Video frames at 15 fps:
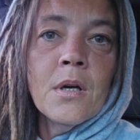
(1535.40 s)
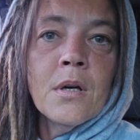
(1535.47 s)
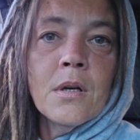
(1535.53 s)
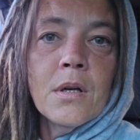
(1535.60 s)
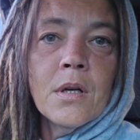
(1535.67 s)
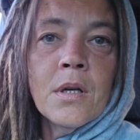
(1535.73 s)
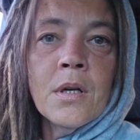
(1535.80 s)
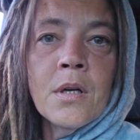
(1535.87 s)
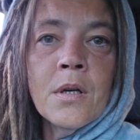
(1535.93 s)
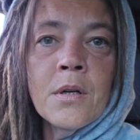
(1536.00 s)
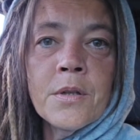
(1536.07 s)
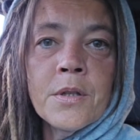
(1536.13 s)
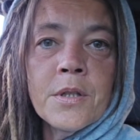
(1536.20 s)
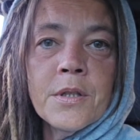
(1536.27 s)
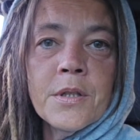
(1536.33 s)

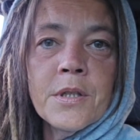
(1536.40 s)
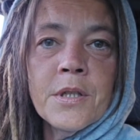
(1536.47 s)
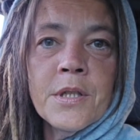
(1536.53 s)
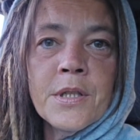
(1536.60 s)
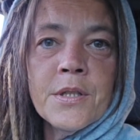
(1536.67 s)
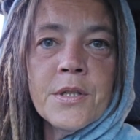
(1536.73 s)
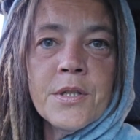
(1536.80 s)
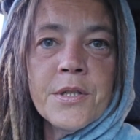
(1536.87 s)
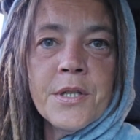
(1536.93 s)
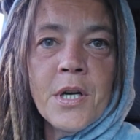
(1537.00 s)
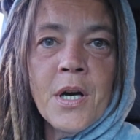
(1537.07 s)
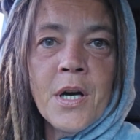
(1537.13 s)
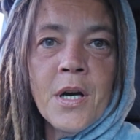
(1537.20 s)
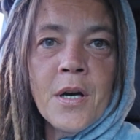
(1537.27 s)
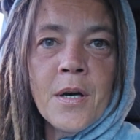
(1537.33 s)
Oh, good
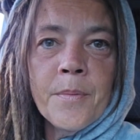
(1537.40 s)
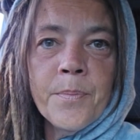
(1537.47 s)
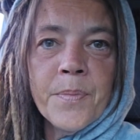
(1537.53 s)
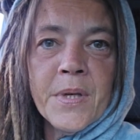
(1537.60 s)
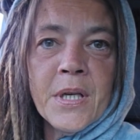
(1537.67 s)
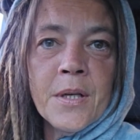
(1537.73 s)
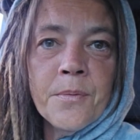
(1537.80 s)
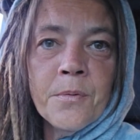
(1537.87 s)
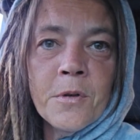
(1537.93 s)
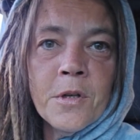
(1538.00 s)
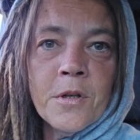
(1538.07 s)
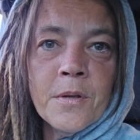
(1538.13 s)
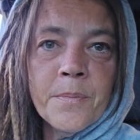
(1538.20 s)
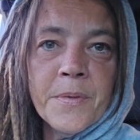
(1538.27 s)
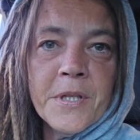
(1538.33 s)
job, Pea
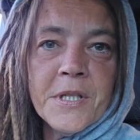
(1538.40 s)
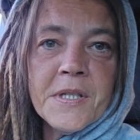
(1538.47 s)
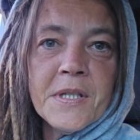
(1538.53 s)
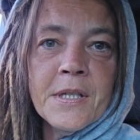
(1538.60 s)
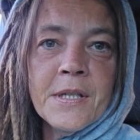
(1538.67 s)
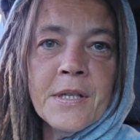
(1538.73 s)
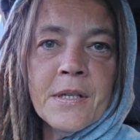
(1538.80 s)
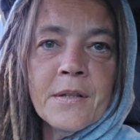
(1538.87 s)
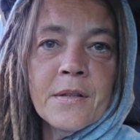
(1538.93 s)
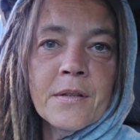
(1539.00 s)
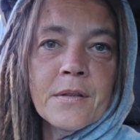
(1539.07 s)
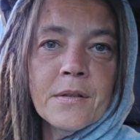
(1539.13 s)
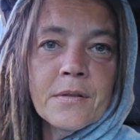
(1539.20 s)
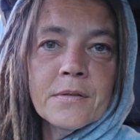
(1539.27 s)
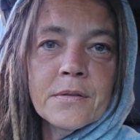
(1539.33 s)
Water Biscuit.
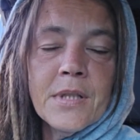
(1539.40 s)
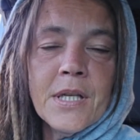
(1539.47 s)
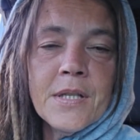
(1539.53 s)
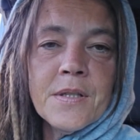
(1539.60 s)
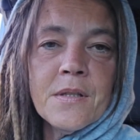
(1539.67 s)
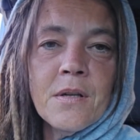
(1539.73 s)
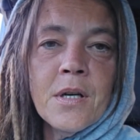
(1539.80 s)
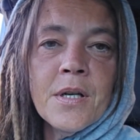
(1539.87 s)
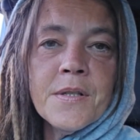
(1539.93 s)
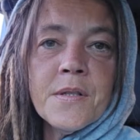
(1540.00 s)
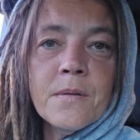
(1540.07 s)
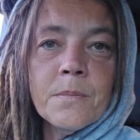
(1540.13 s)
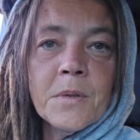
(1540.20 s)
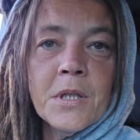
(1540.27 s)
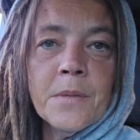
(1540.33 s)
That's
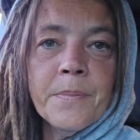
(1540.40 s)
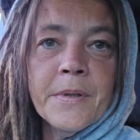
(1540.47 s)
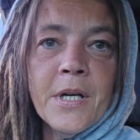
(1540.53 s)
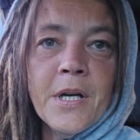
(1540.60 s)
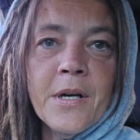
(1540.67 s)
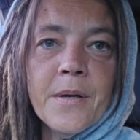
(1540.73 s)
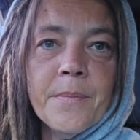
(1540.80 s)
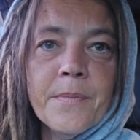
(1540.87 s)
awesome. Keep it up.